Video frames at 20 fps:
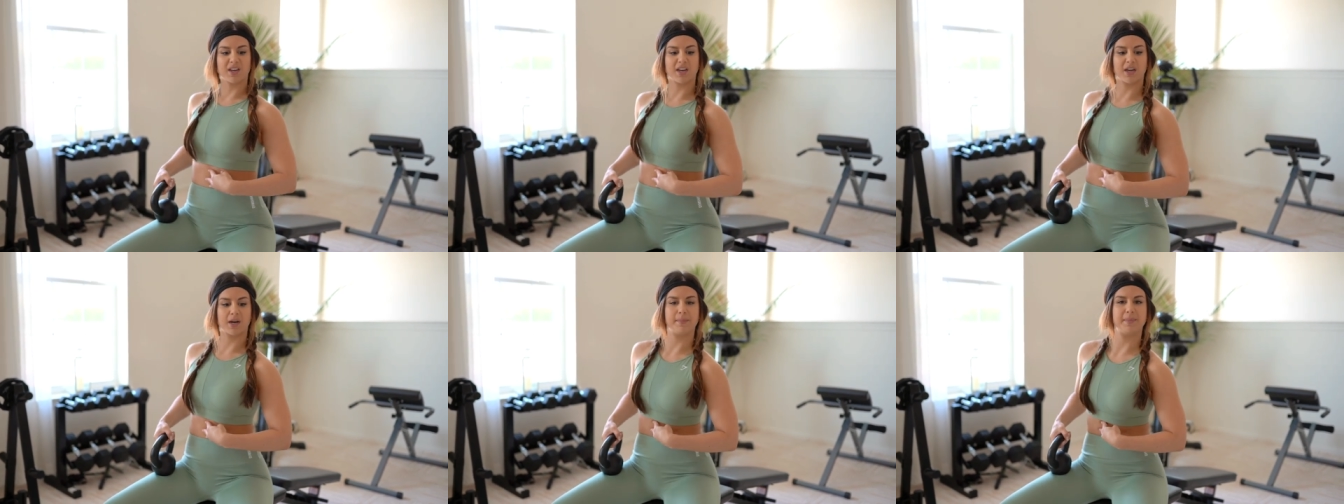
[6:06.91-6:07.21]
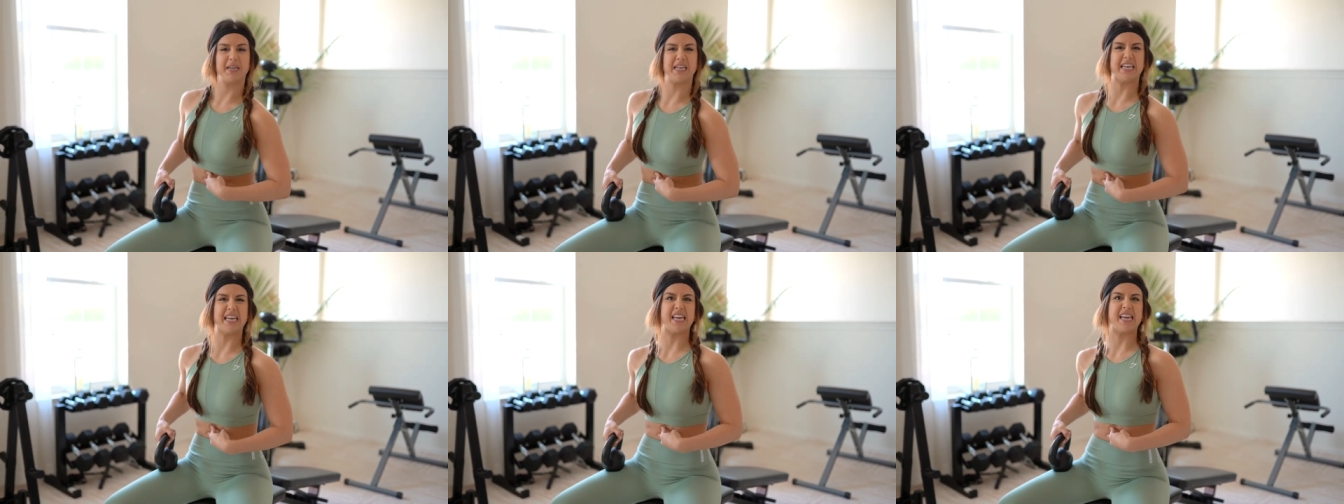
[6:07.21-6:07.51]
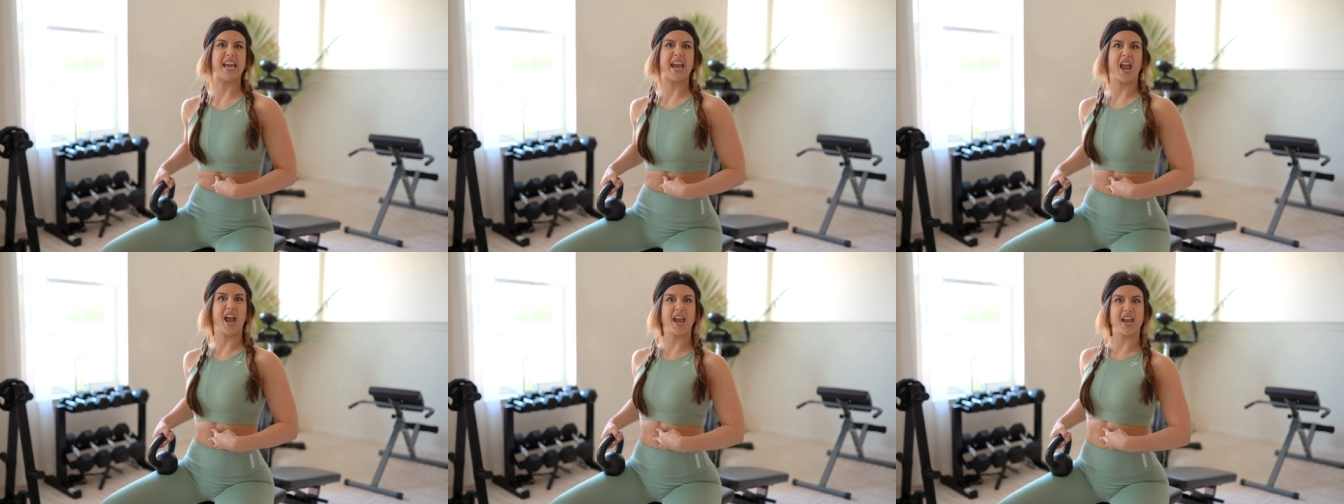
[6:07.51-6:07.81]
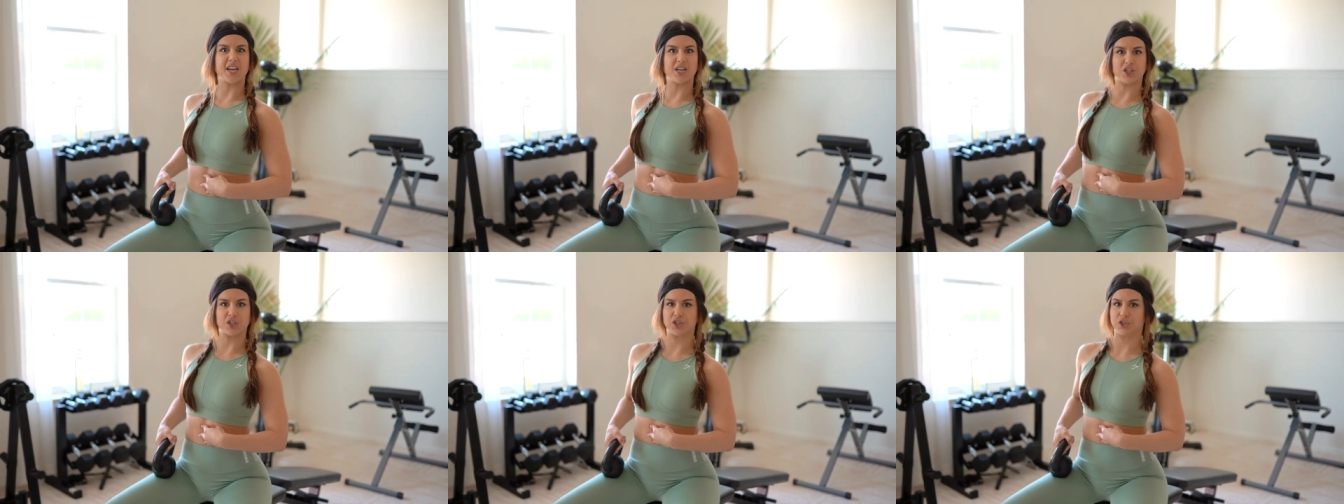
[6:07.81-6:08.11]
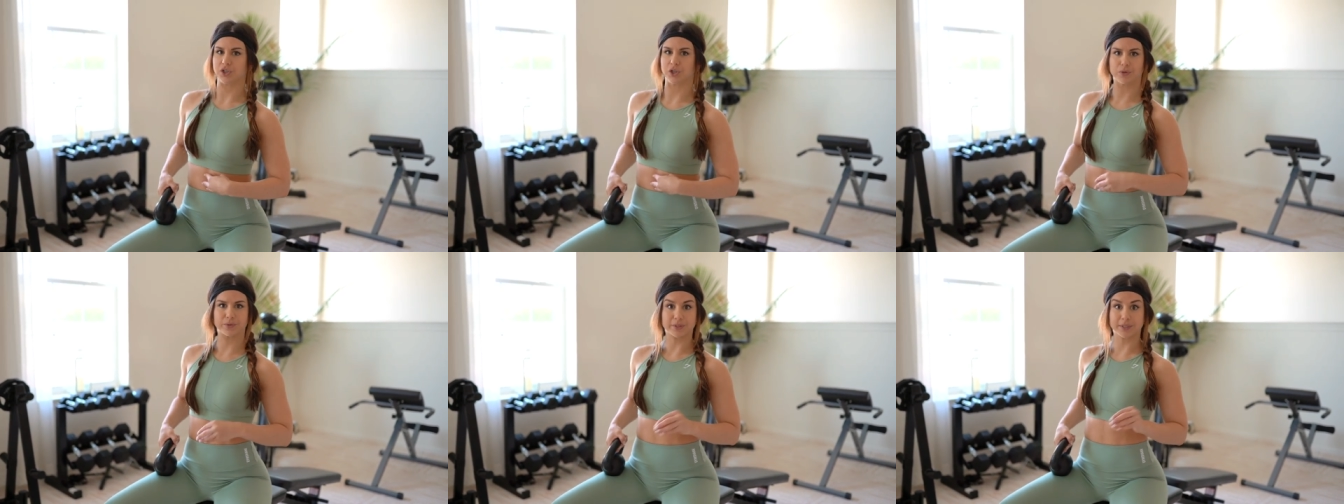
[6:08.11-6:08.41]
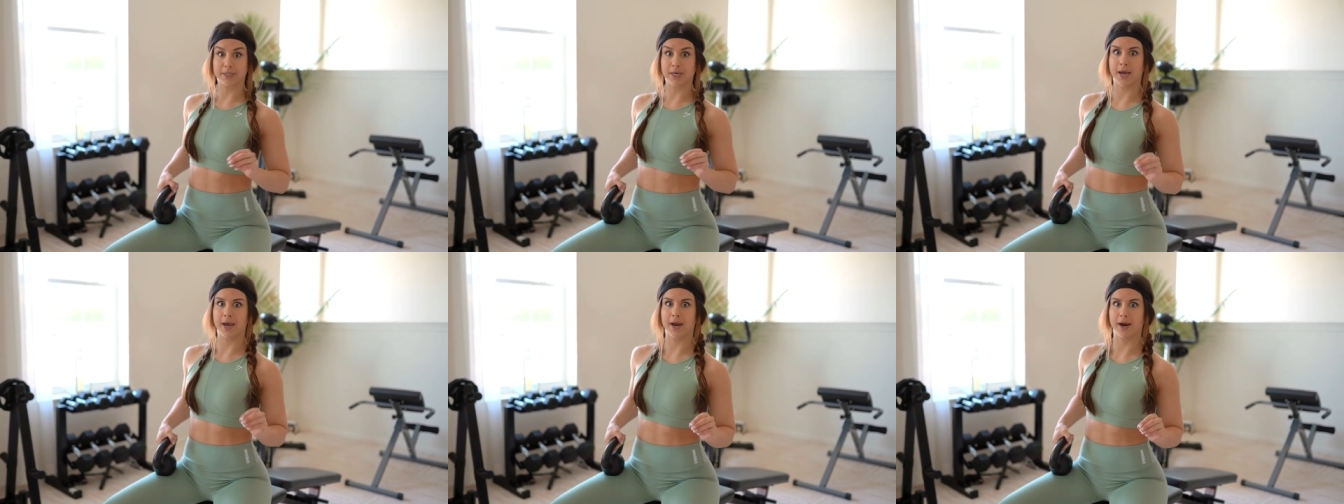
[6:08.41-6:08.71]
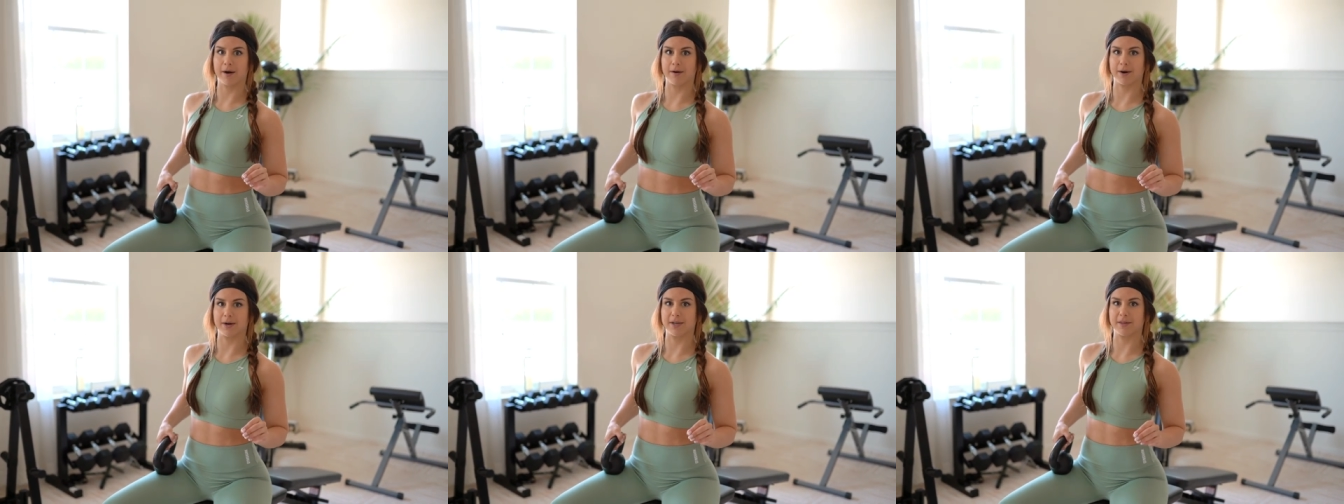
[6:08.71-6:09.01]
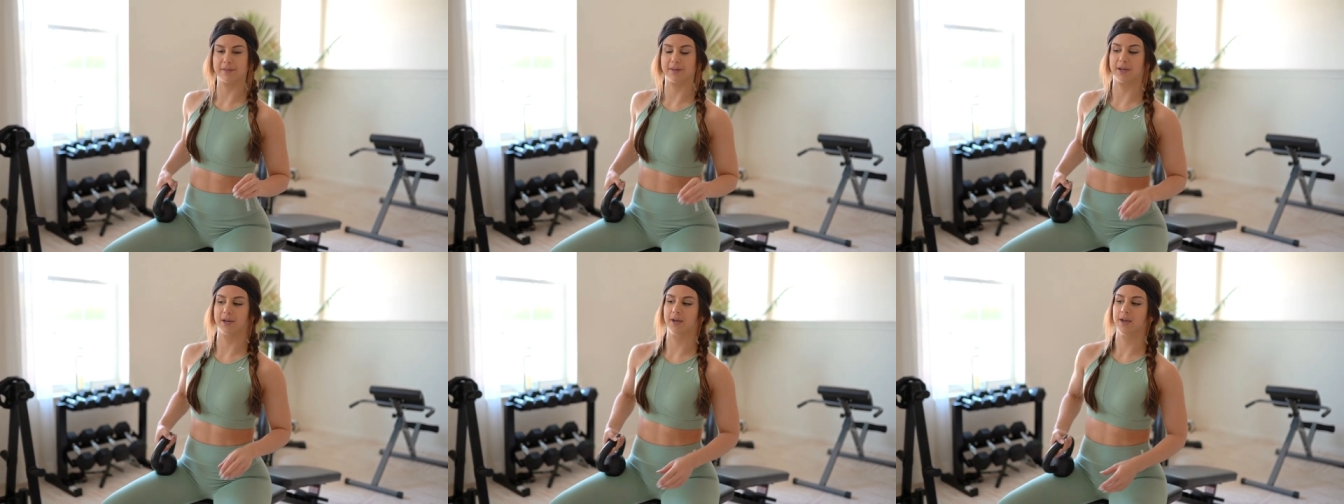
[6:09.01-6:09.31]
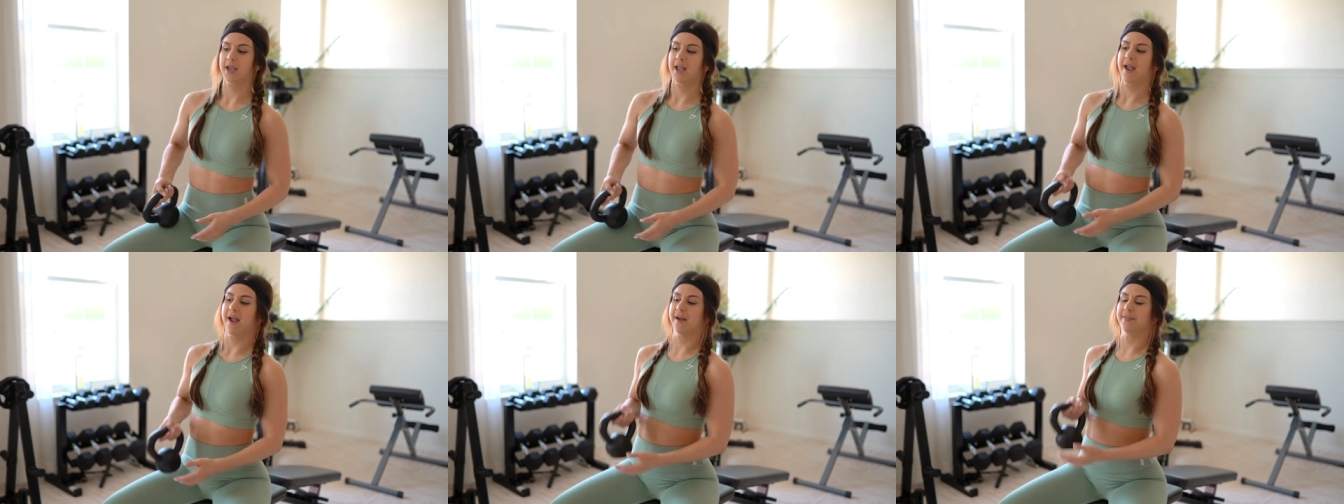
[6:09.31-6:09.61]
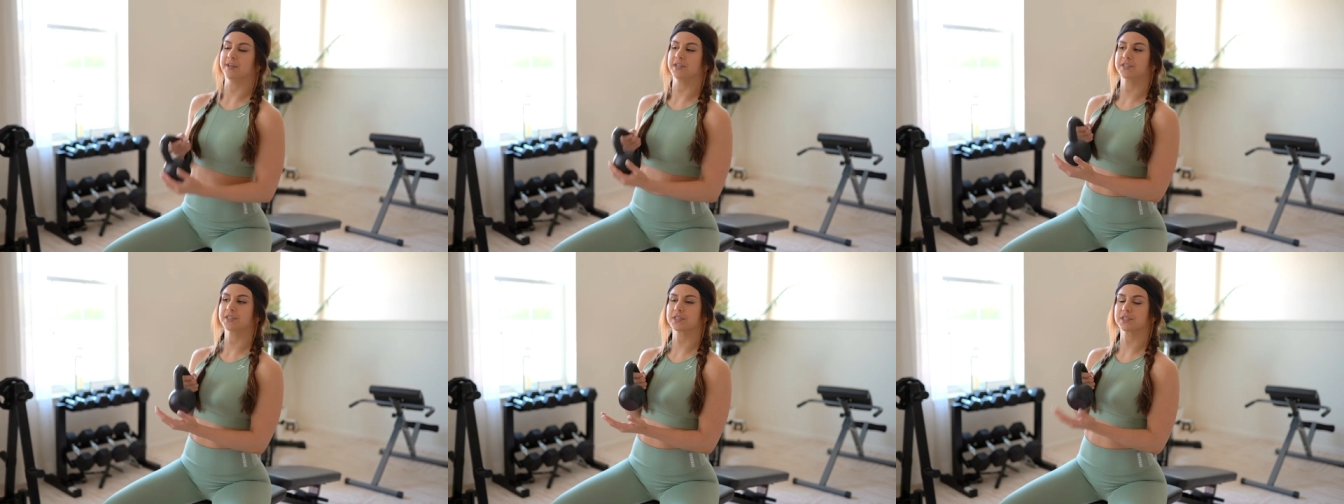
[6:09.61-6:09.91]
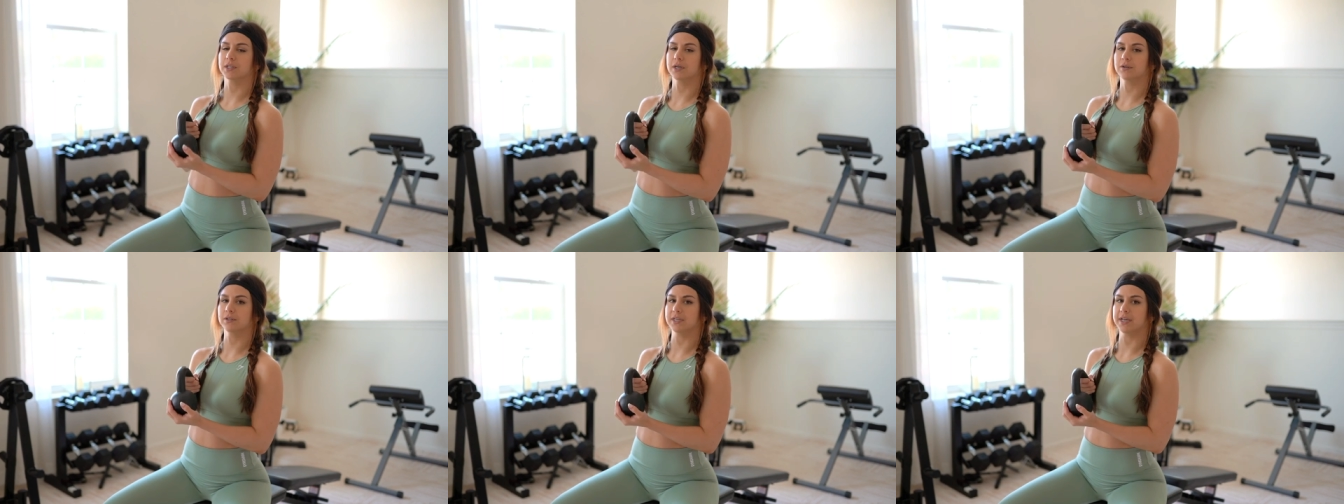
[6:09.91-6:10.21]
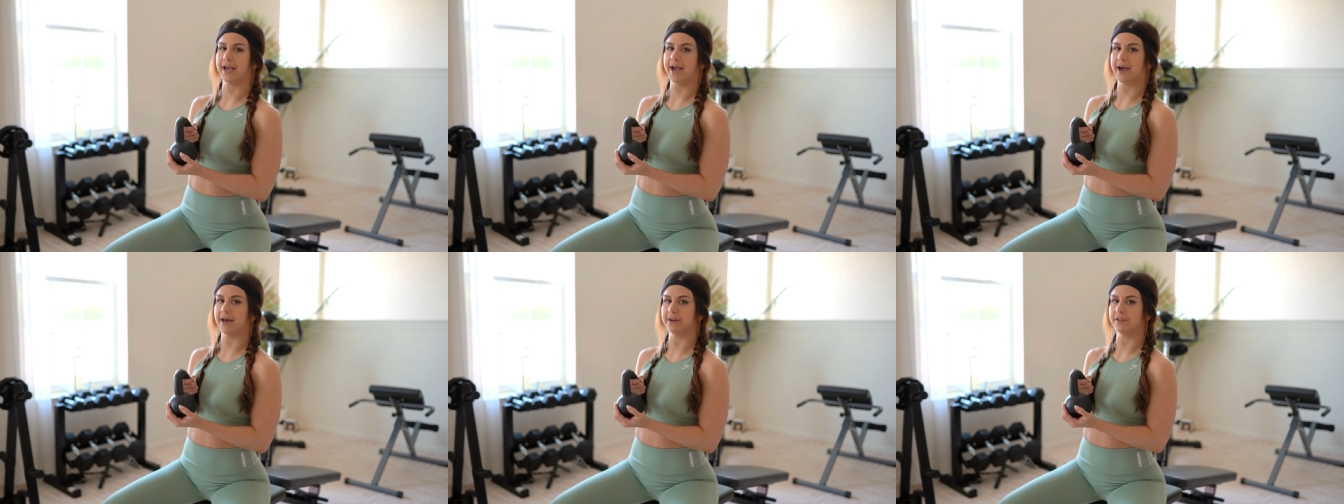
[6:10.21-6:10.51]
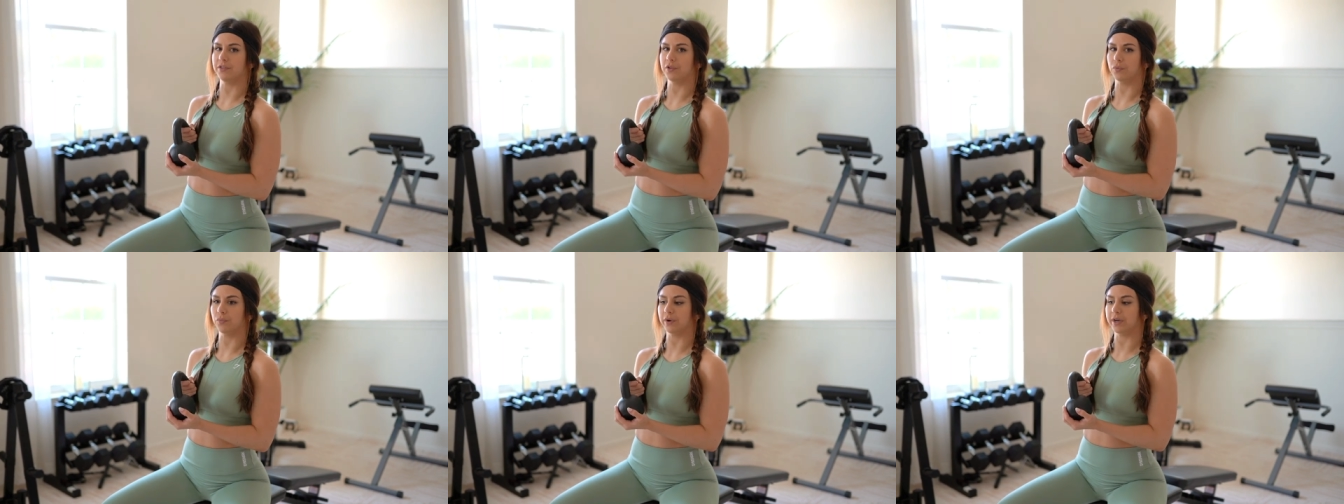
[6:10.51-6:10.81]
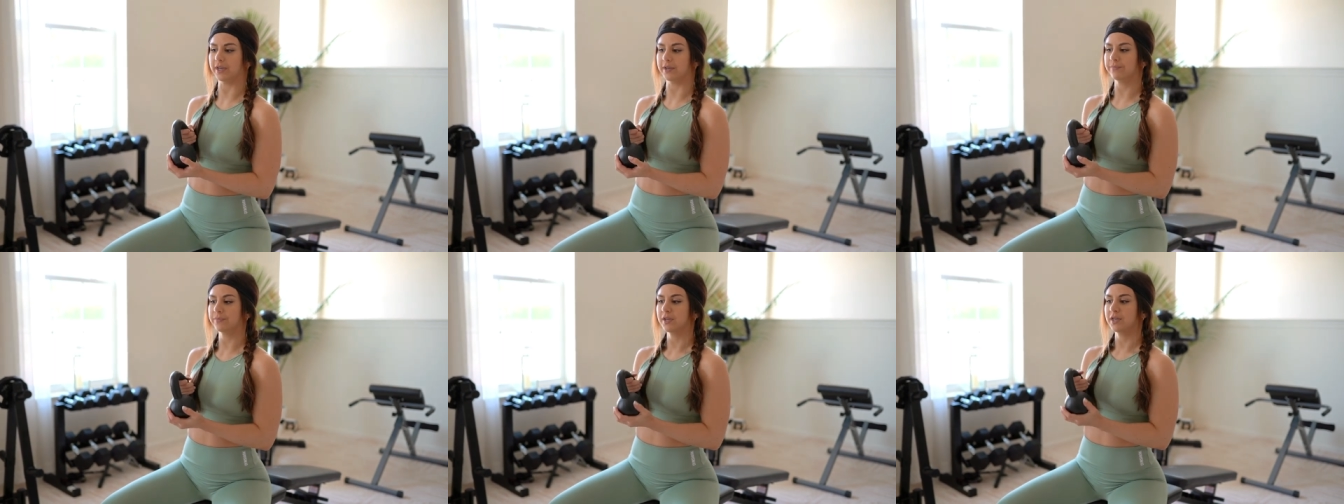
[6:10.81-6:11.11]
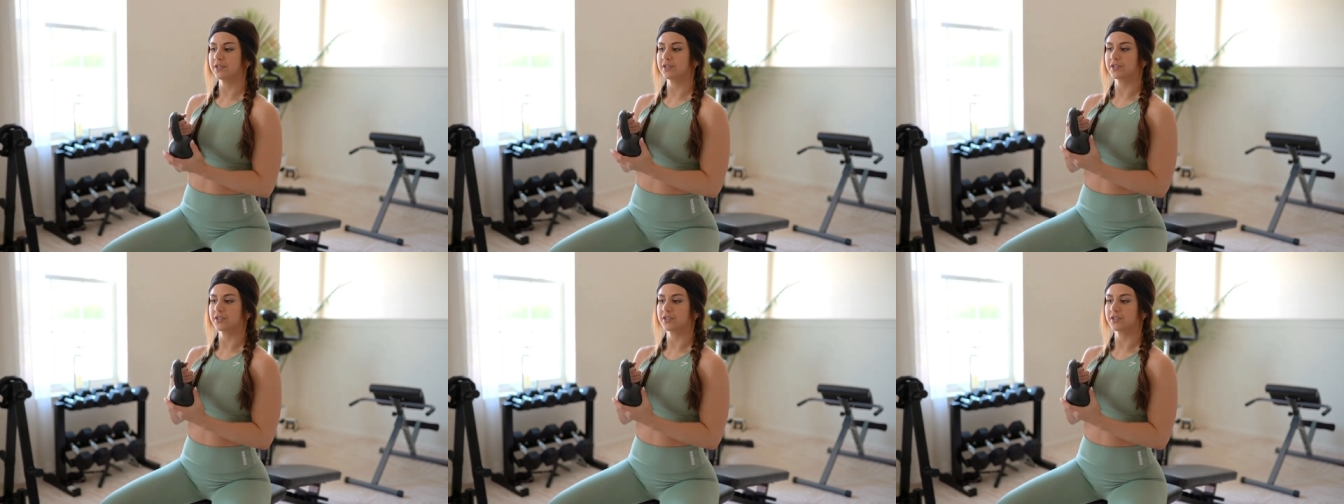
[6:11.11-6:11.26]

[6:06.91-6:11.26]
Get them engaged so you don't tear anything and then slowly add in the weight.